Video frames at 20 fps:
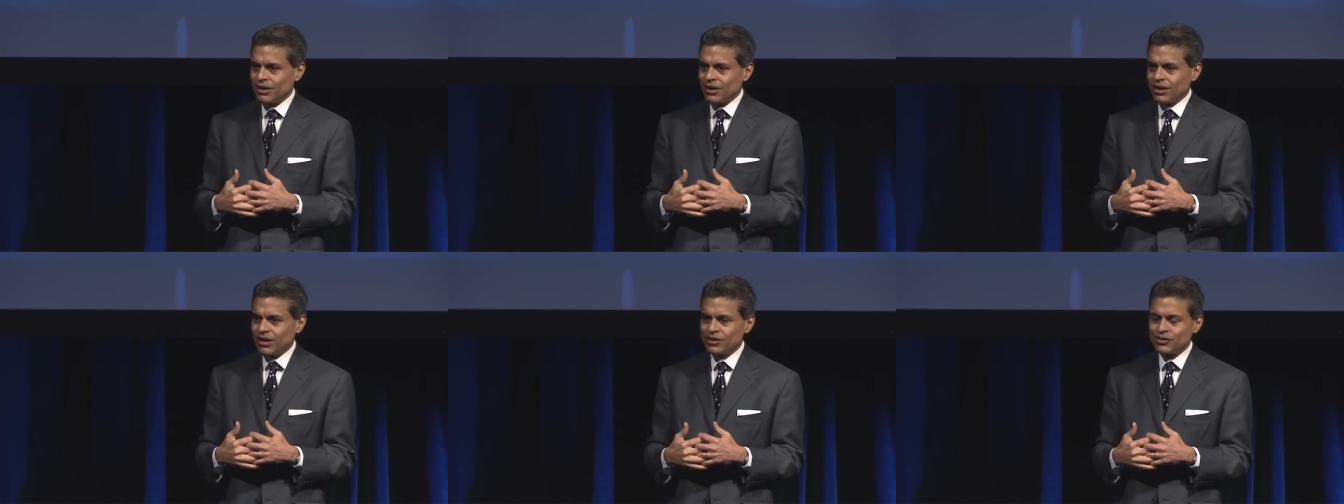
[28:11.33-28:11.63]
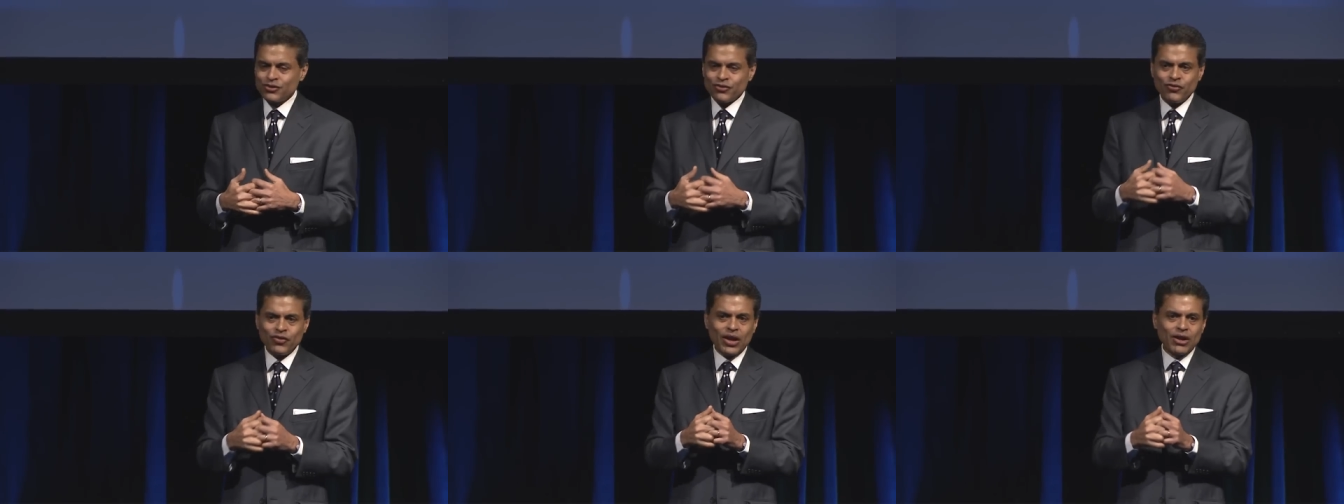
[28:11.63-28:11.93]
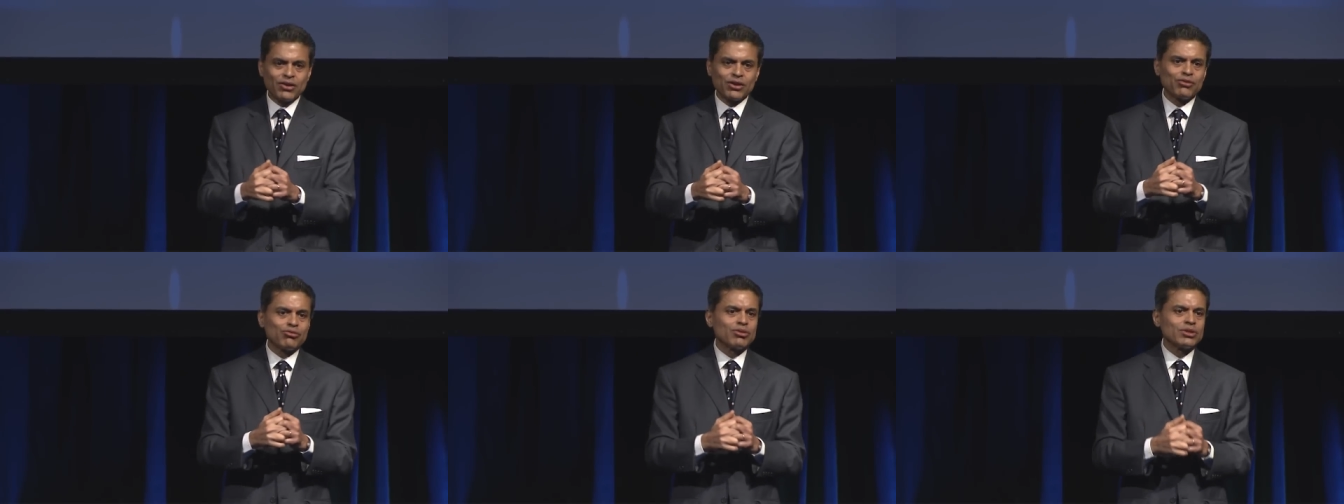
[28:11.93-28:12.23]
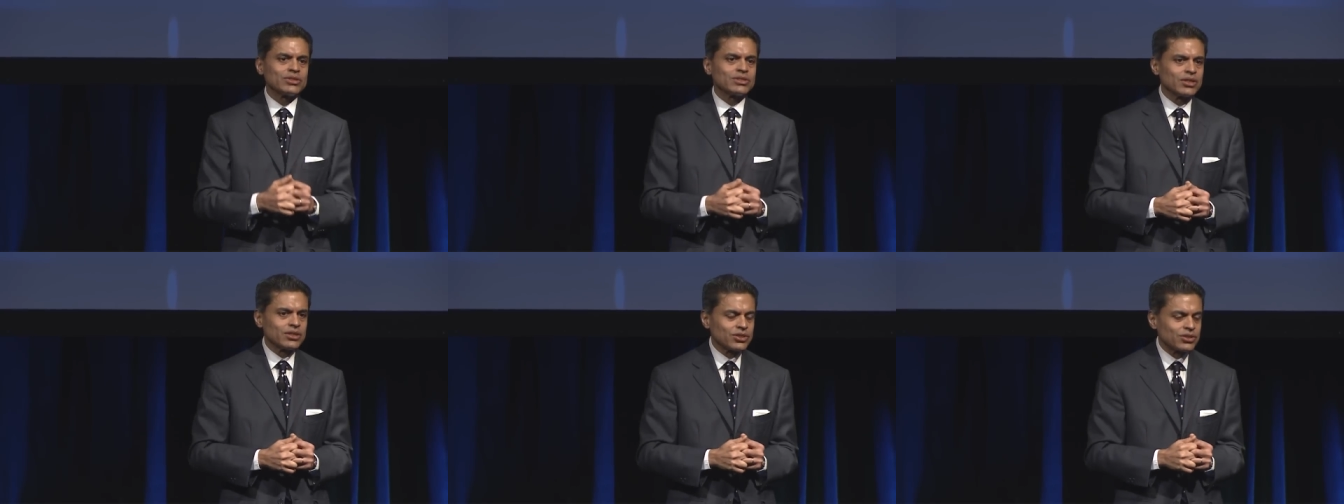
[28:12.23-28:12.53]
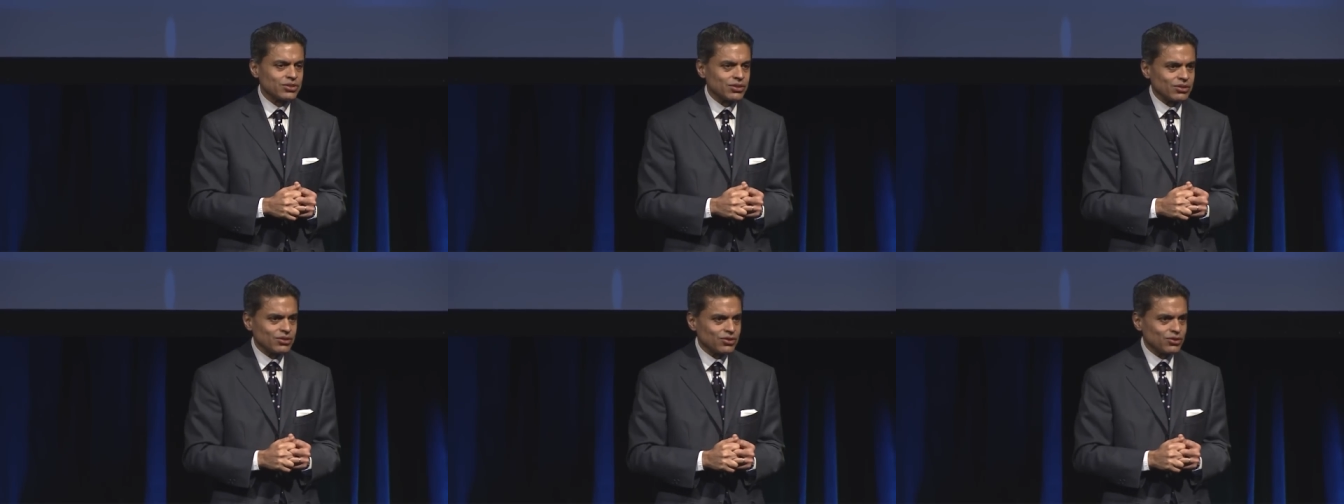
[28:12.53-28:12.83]
is very
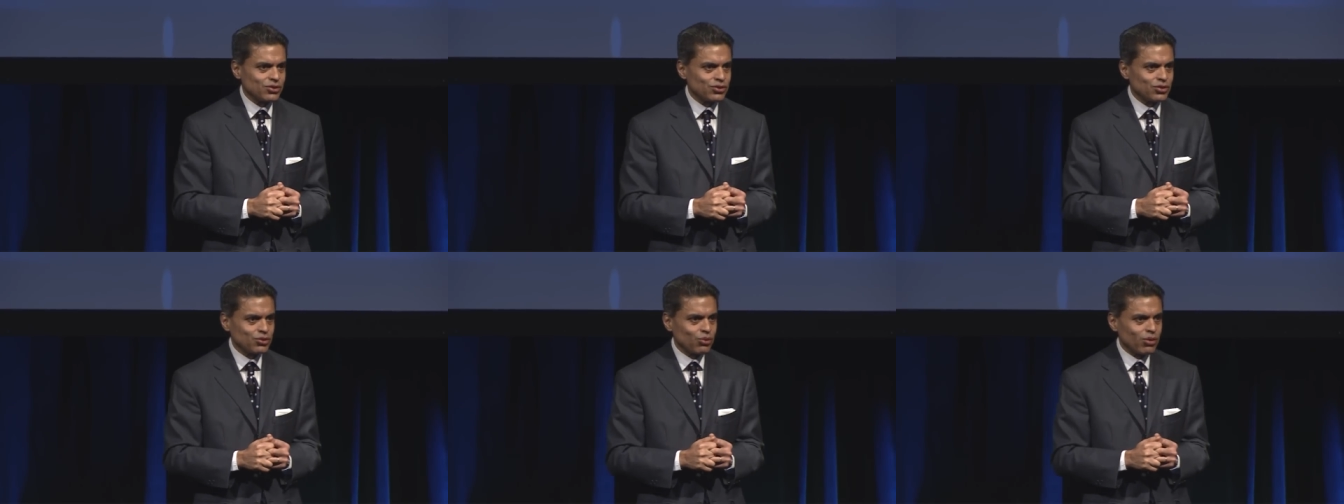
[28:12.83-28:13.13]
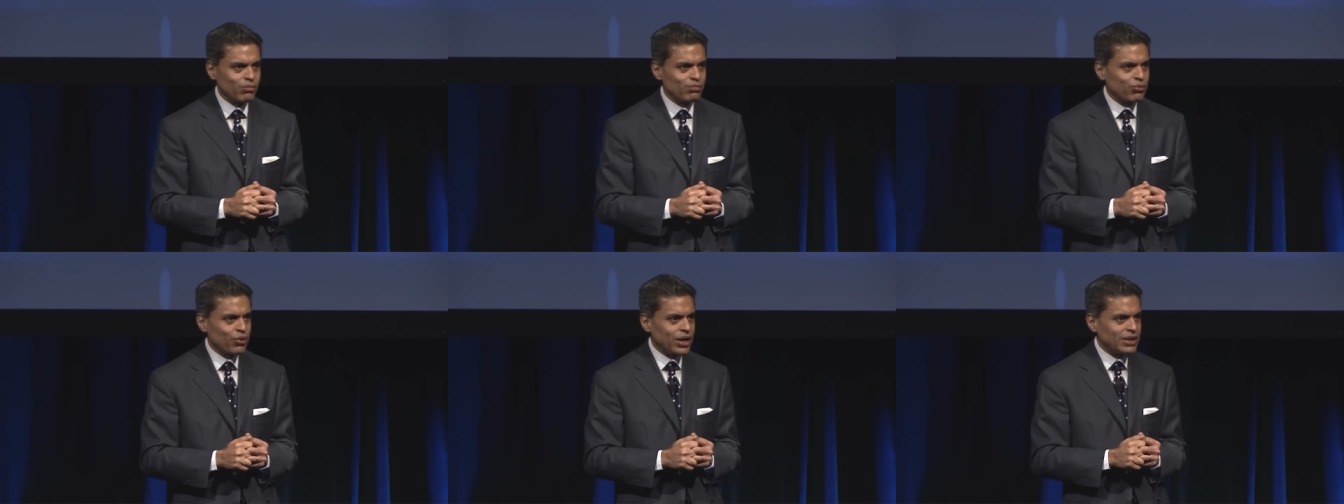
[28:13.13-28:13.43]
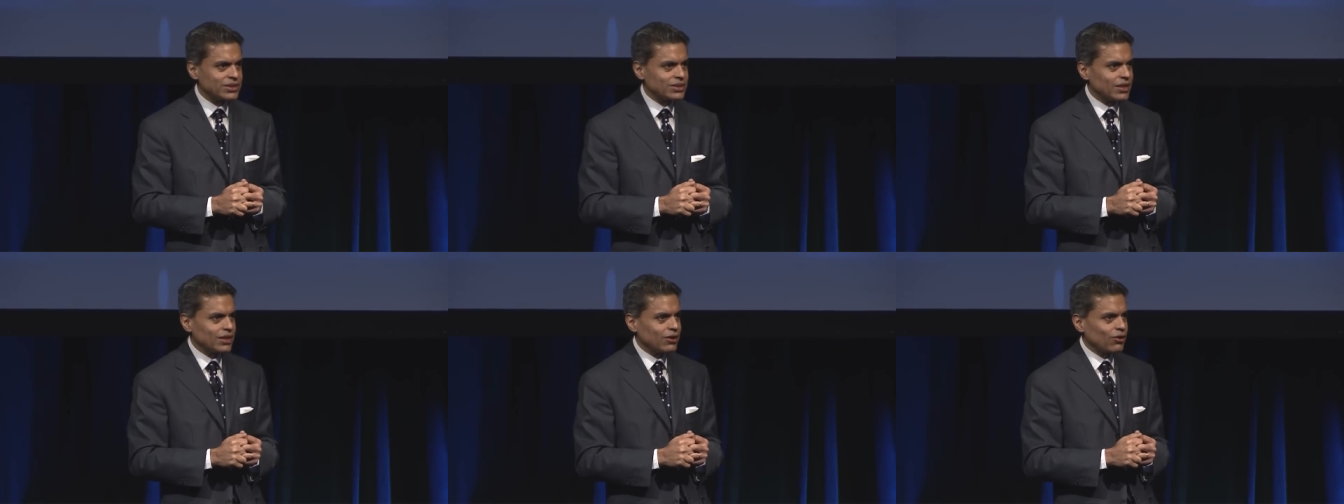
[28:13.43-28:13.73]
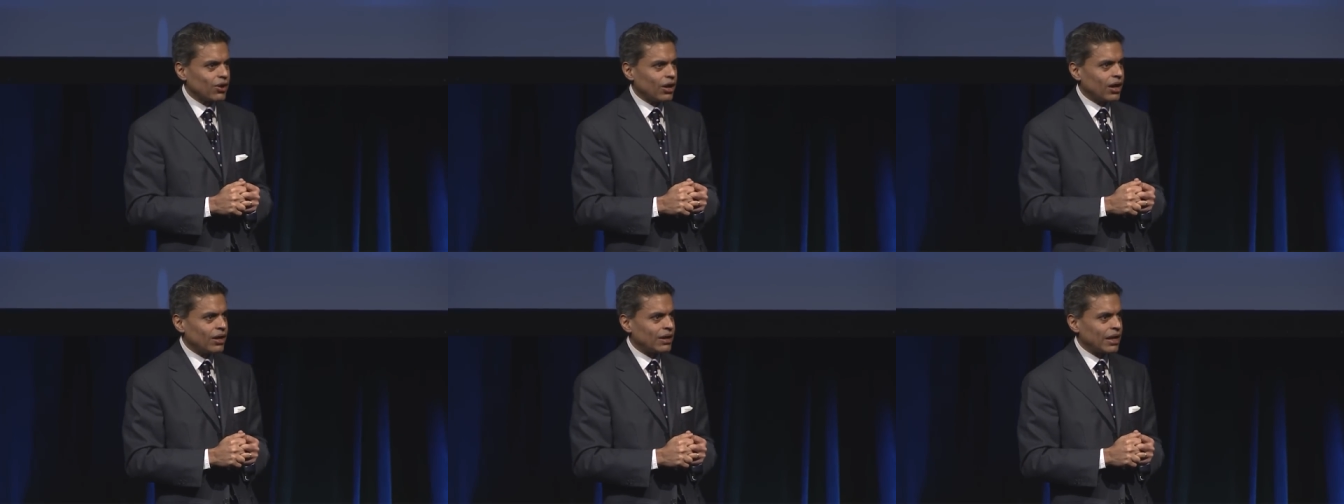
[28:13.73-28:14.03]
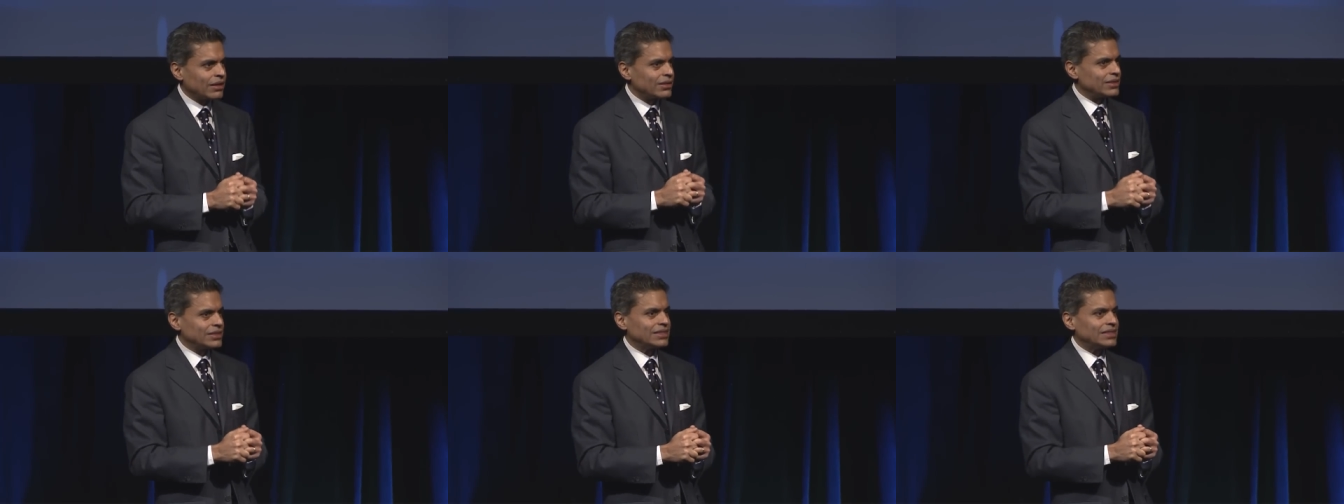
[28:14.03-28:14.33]
resistant to embracing and
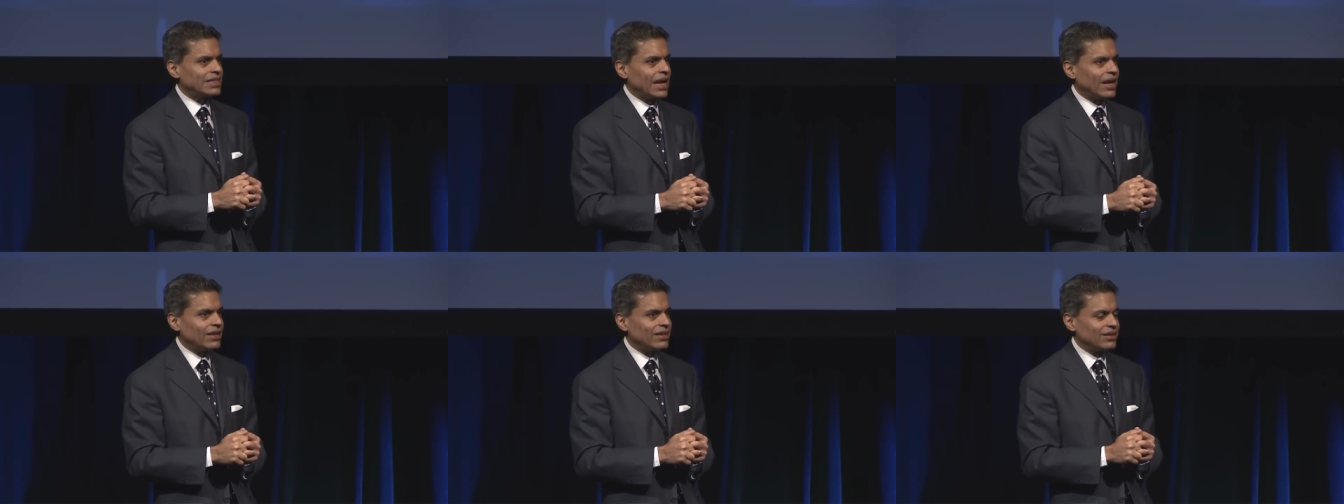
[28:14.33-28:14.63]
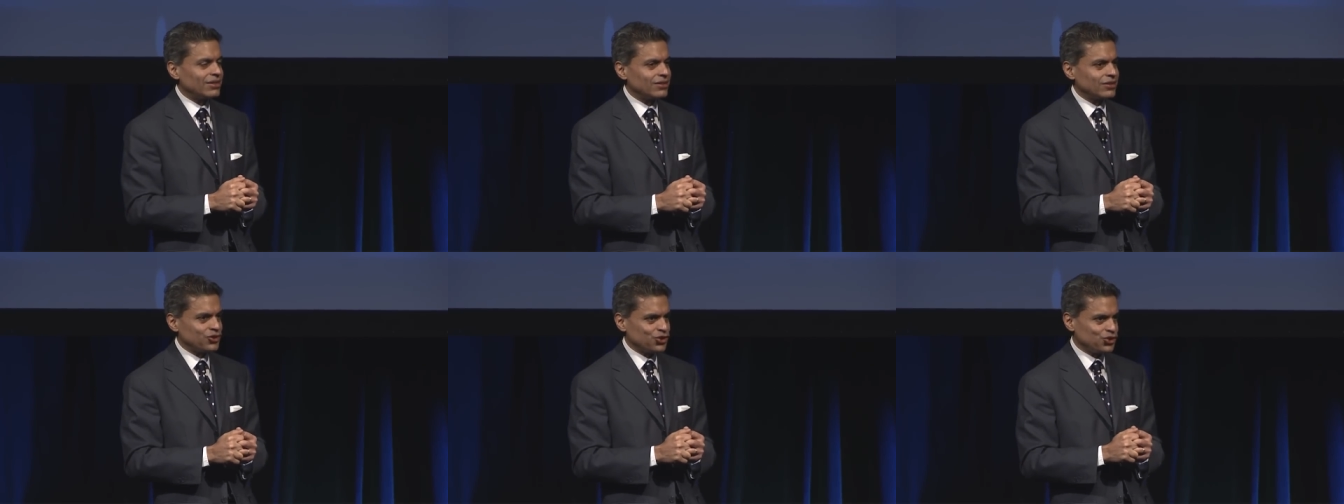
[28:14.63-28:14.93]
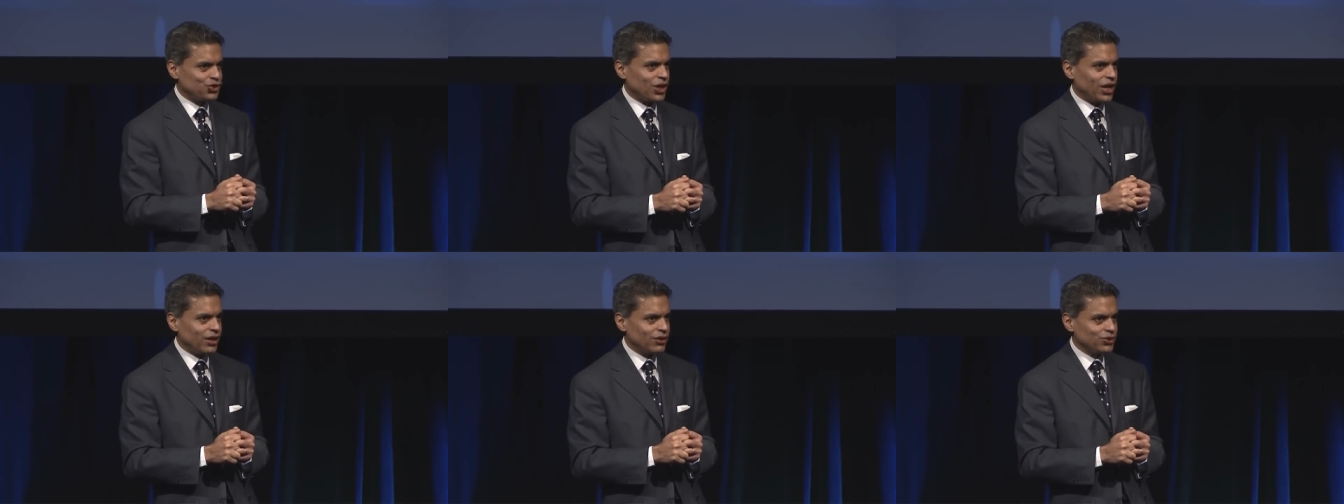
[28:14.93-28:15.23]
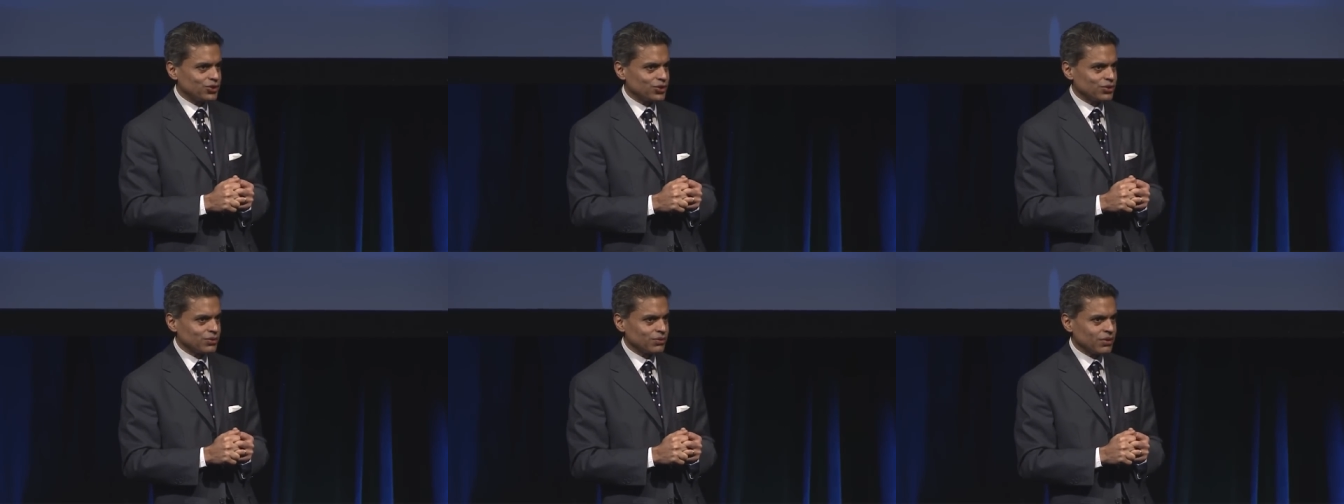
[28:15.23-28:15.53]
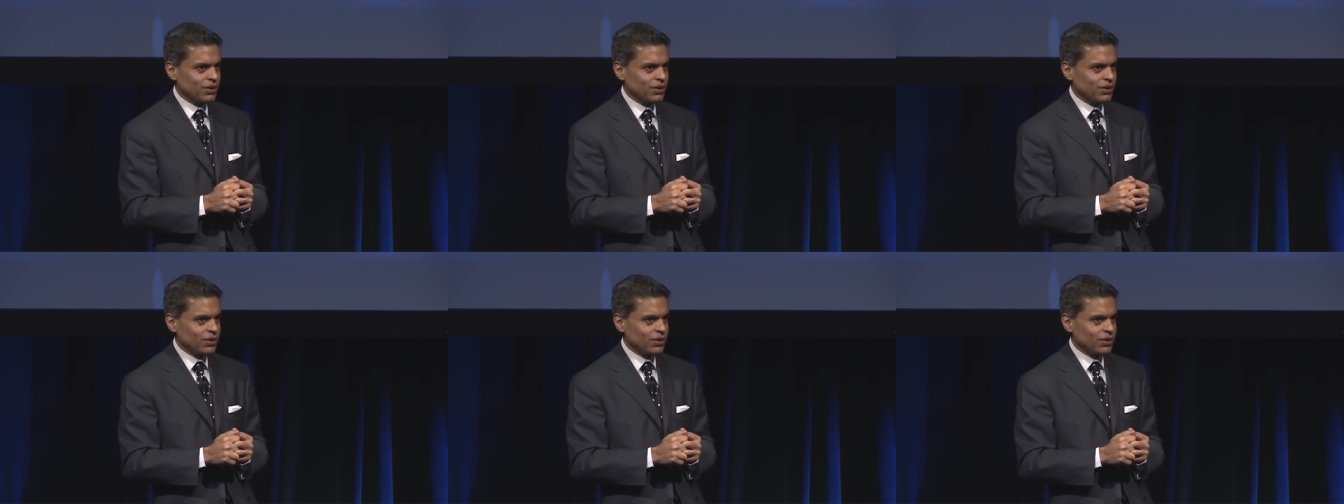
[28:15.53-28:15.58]
understanding this change.